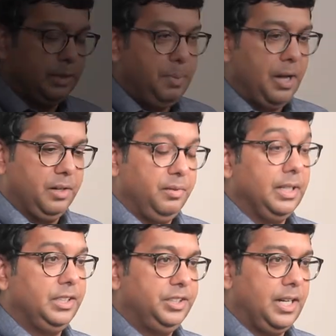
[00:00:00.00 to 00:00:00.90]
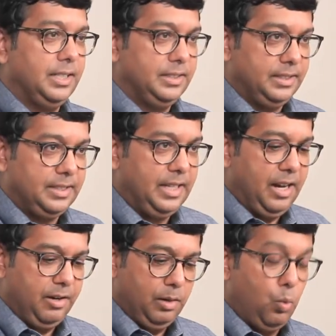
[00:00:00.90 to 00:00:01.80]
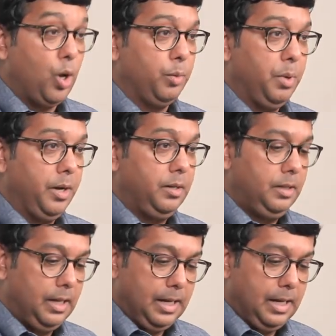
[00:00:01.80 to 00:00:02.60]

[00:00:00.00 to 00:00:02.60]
this pocket really shines is in carrying a water bottle.